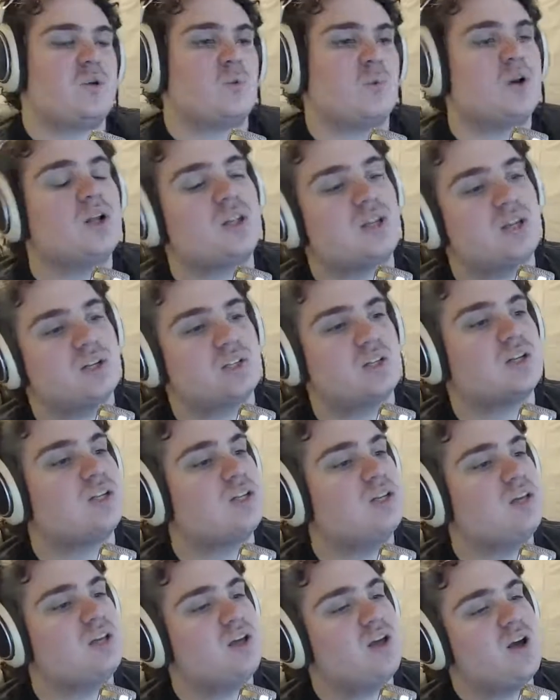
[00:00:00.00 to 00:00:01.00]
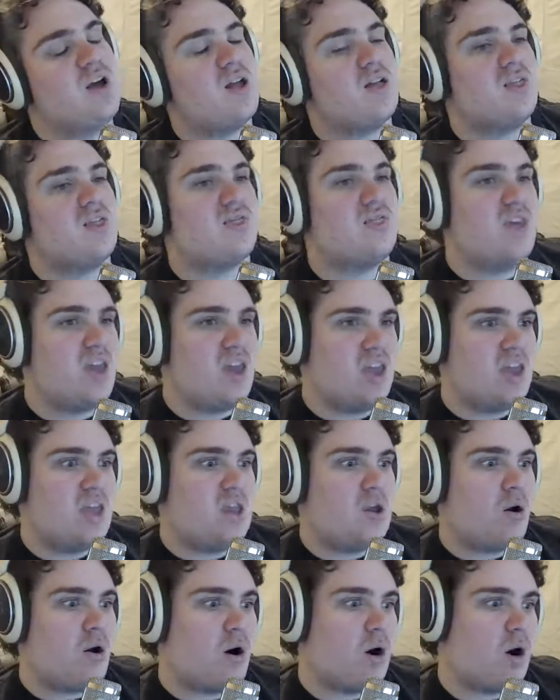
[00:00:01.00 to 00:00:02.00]
that realistically,
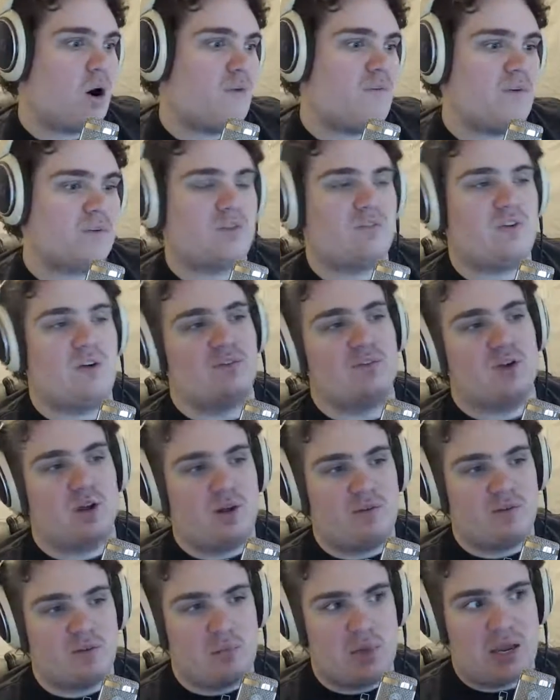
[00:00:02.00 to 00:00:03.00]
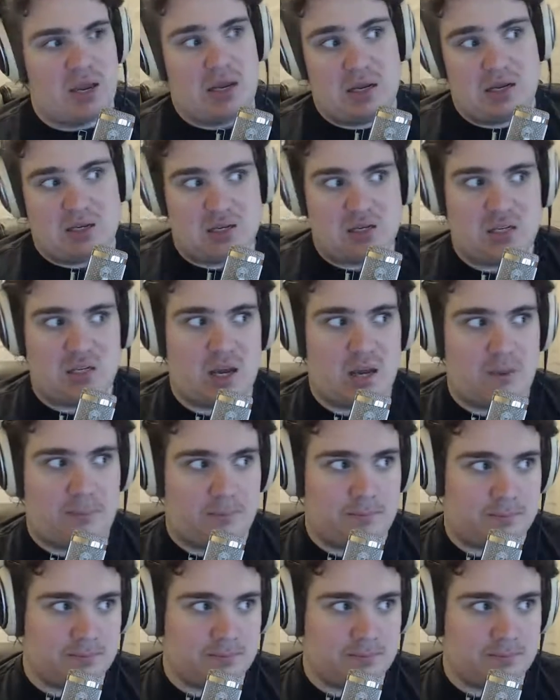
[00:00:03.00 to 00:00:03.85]
they are 50-50 on even making it to TI.